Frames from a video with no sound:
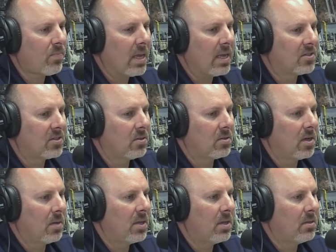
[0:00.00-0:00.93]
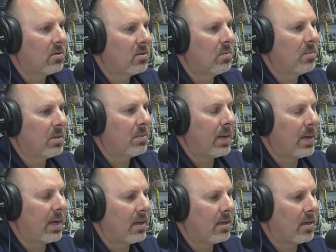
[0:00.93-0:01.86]
So tell me a little bit
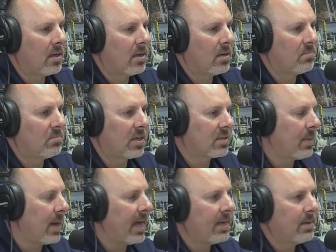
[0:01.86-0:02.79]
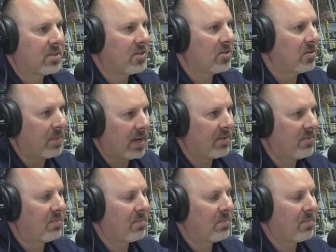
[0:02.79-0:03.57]
about some items that you might have,